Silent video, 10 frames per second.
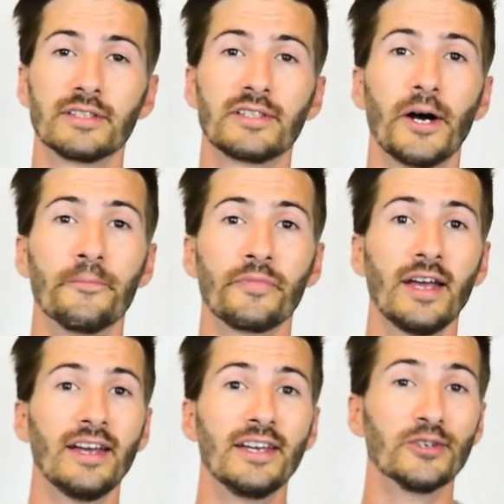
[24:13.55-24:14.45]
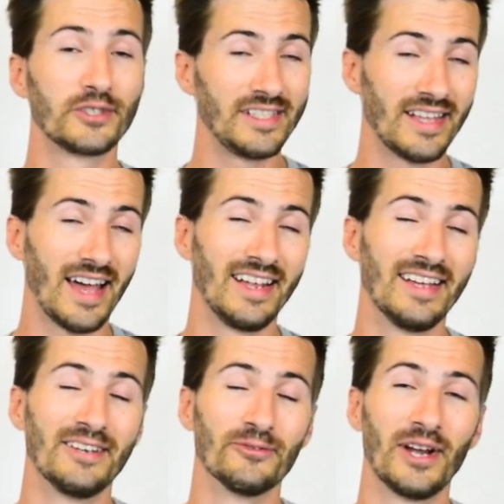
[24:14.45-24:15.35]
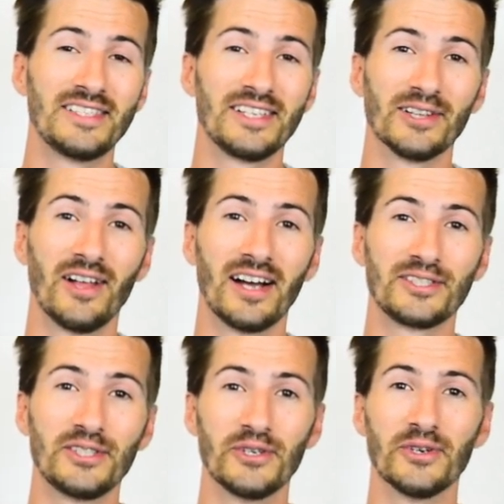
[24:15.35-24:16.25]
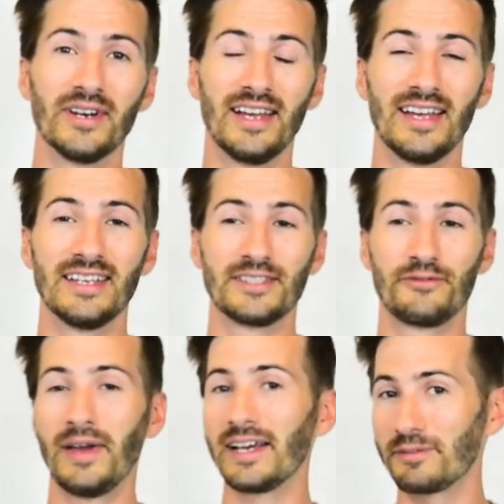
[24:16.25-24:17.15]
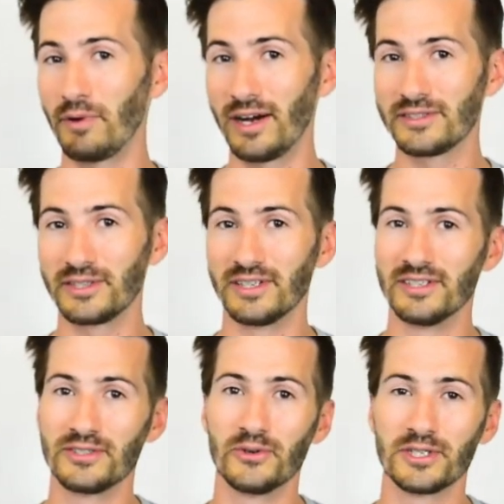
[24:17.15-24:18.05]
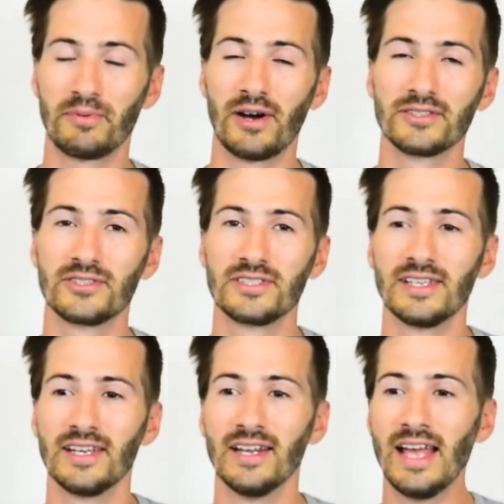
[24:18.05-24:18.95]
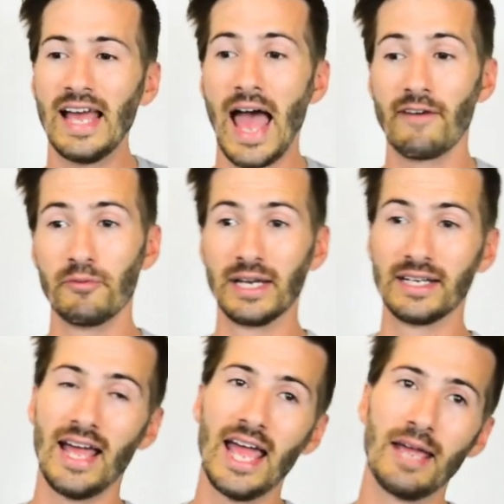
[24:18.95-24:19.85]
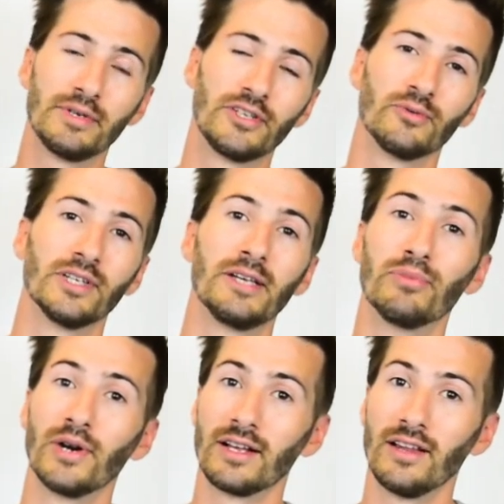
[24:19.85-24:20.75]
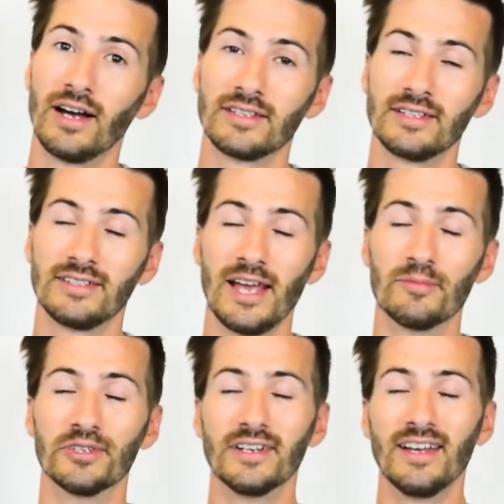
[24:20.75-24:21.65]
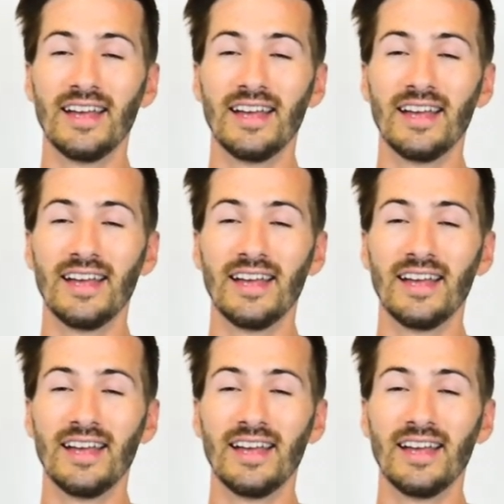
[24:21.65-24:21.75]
So you'll see that in racing a lot too, is fake sponsors or sponsors that have a big name but don't really bring a lot to the table.